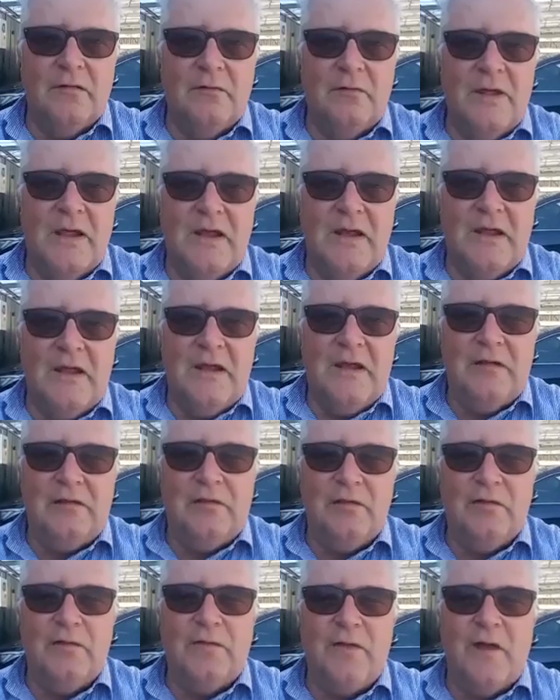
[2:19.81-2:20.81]
we need
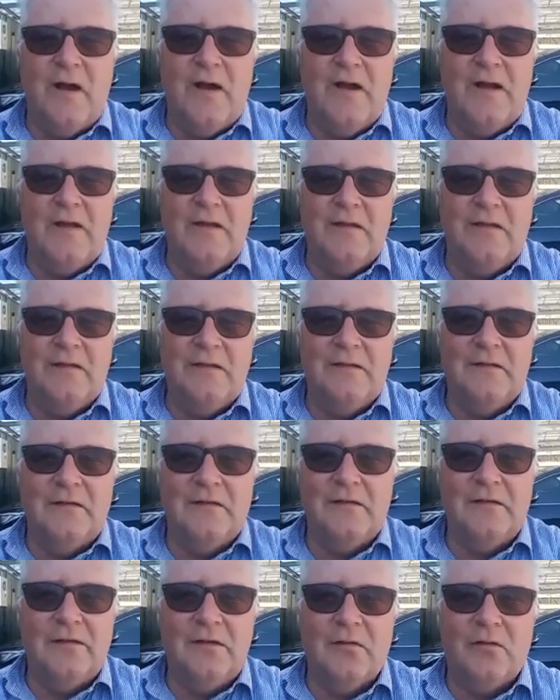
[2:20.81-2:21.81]
to find
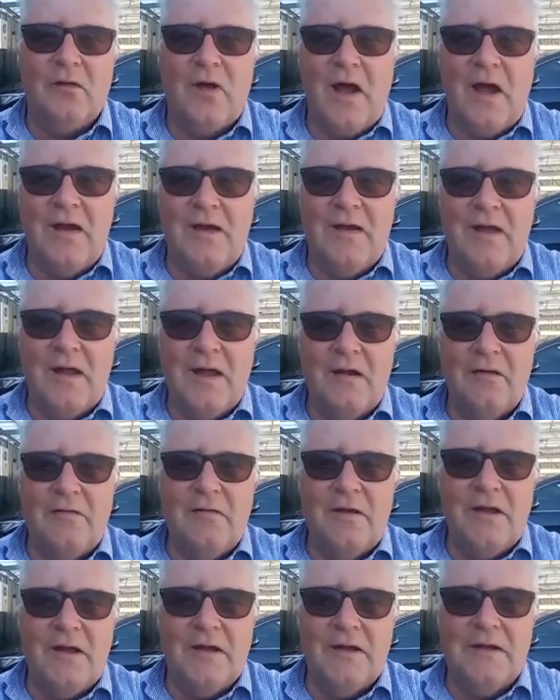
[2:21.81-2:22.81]
the right
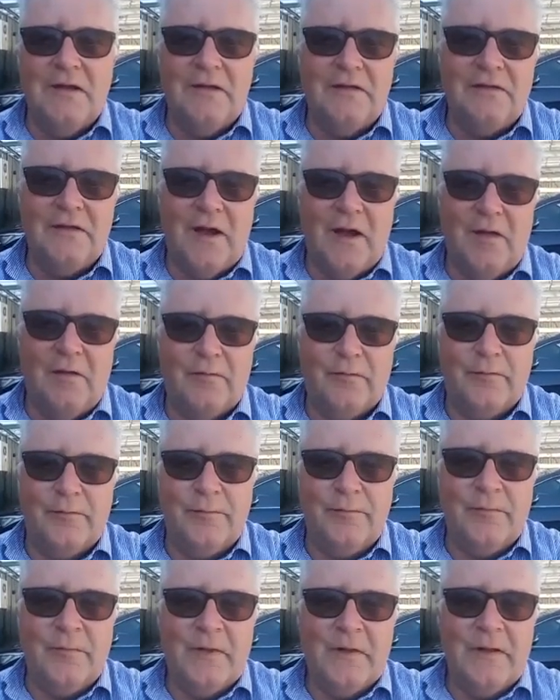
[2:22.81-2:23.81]
area in the town.
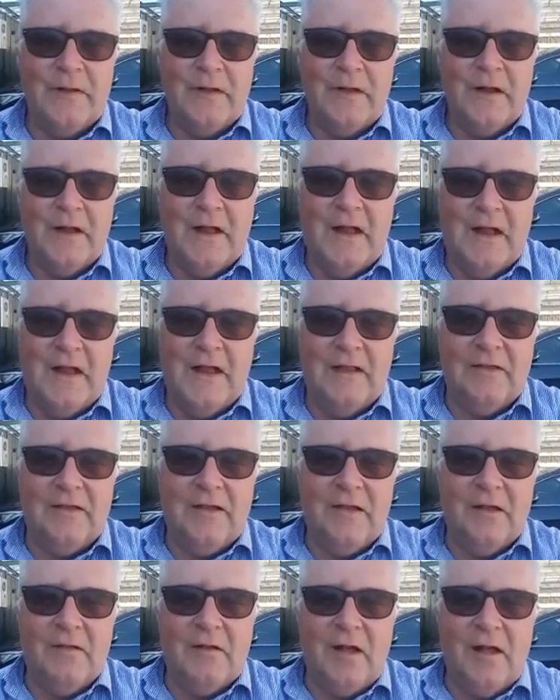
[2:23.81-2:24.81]
And
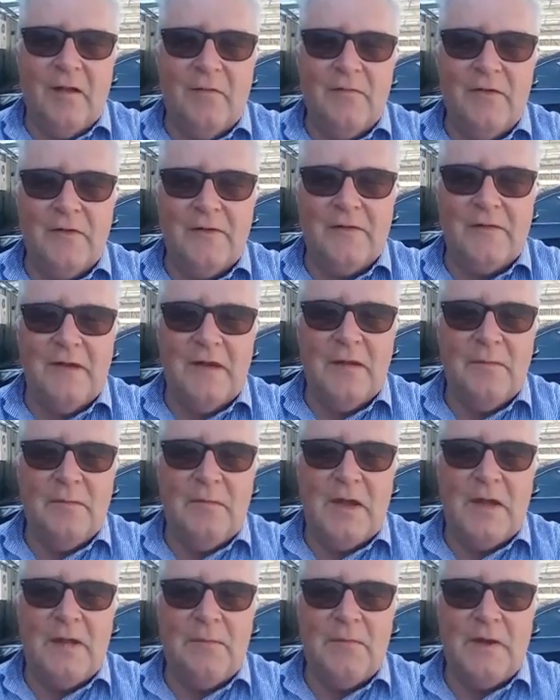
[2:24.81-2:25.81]
there are obviously
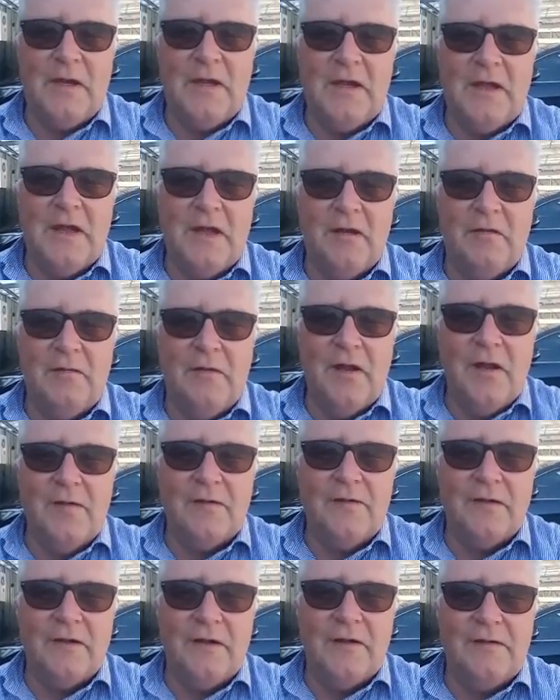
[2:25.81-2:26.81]
many
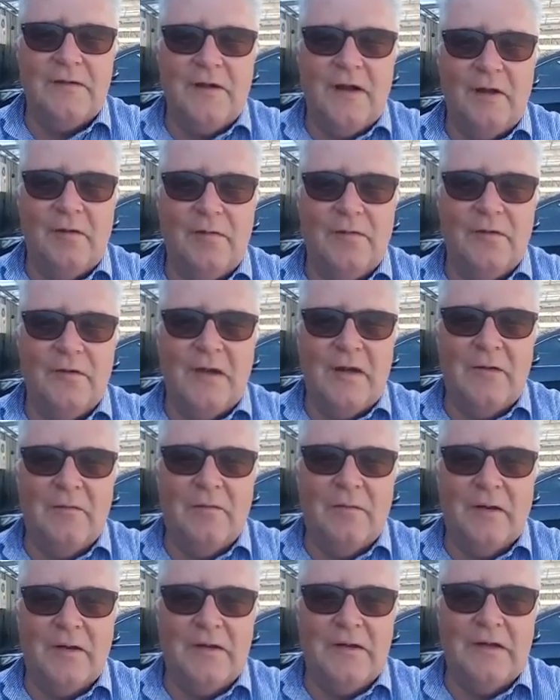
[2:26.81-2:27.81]
areas in a town
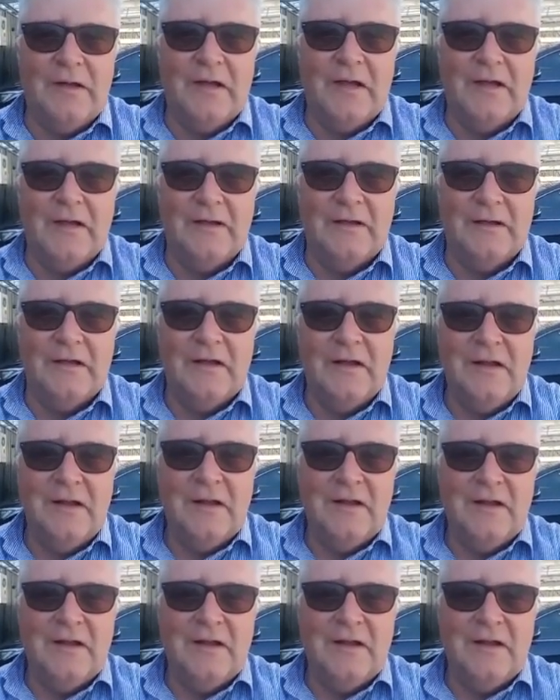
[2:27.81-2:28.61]
that one can